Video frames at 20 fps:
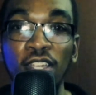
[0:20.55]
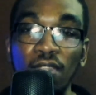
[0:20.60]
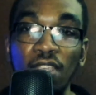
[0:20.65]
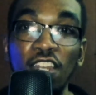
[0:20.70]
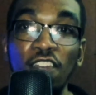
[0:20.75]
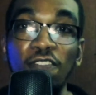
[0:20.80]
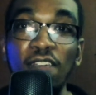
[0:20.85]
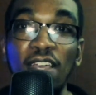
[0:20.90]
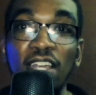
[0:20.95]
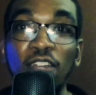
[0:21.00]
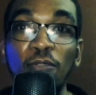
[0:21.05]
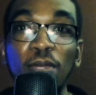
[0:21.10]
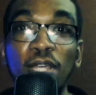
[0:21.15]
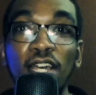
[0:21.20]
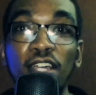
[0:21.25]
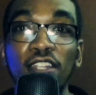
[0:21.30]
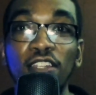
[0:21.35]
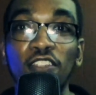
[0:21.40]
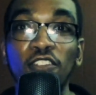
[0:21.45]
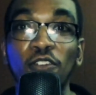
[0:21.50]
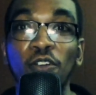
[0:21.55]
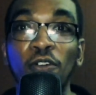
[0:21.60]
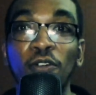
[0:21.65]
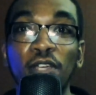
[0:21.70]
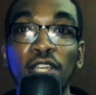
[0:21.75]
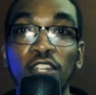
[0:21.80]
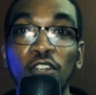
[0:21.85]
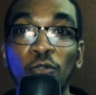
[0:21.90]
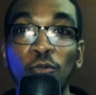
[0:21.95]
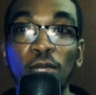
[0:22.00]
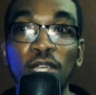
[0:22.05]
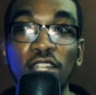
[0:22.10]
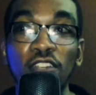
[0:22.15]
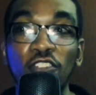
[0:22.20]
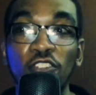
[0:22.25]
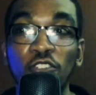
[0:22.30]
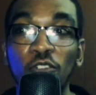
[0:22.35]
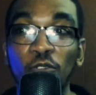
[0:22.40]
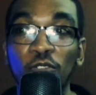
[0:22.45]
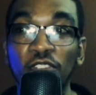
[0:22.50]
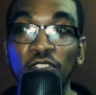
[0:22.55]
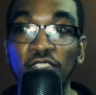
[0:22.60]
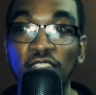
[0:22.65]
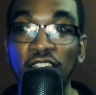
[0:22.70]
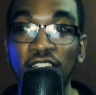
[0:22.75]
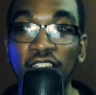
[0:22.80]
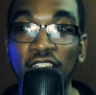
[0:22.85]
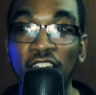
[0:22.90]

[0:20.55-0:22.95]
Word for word: And the fact that we got it this early in the week just shows exactly